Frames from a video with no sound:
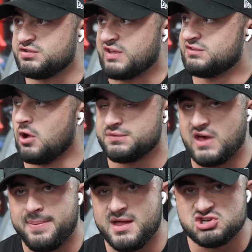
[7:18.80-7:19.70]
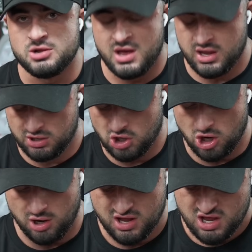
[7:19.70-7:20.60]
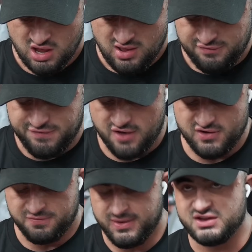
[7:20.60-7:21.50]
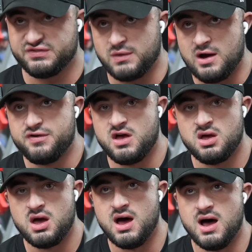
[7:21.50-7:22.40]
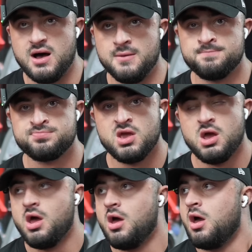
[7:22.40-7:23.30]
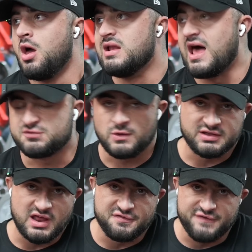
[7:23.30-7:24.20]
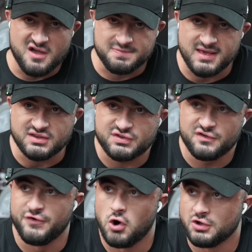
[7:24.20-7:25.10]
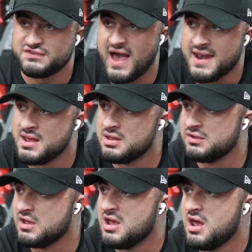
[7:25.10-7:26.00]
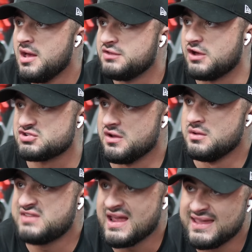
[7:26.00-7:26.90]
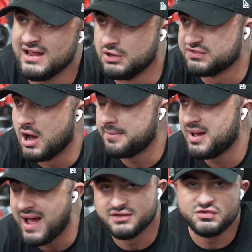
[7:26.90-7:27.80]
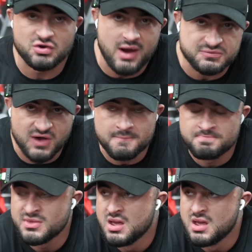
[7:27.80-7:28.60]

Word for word: finished on top set of 10 run, got five and a half plates for 12. Um, last week I did five plates for 10. So that's done 10 kilos up and two reps up.